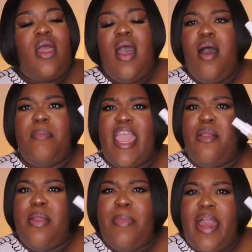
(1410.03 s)

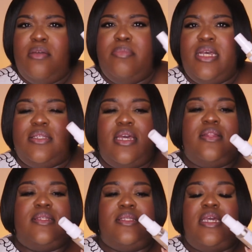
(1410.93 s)
Hair and Body Mist in
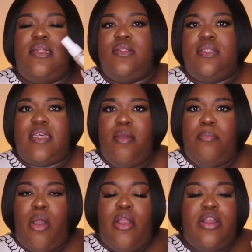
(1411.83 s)
the scent St.
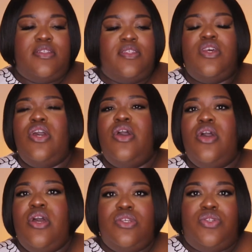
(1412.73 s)
Bart's.
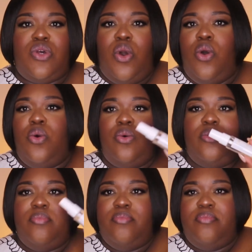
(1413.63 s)

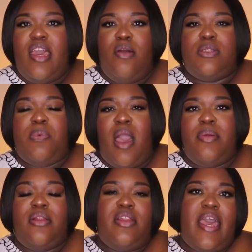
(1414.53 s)
So it was
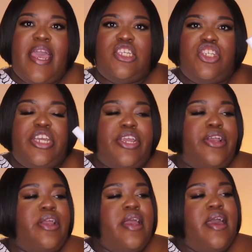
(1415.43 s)
popular last
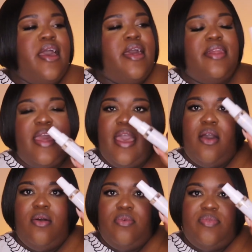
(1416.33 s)
year.
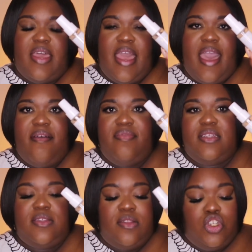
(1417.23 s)
Now they have
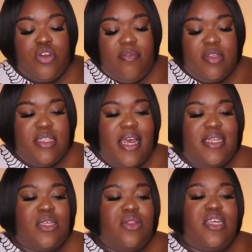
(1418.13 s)
this in the travel
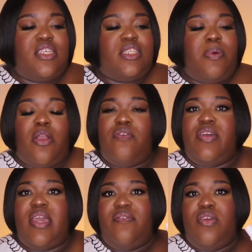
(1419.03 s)
size. So this is
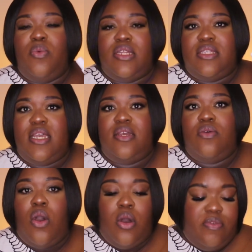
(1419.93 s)
perfect if you want to take
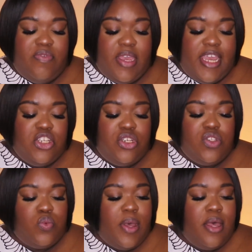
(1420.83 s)
on vacation
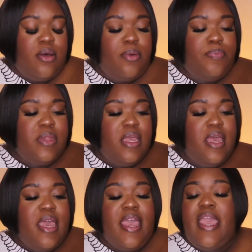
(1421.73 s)
as well.
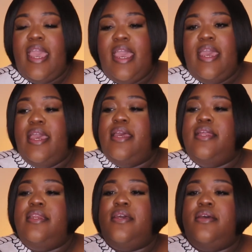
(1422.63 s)

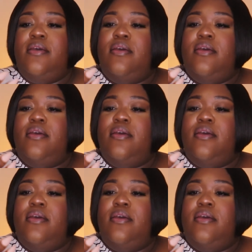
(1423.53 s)
And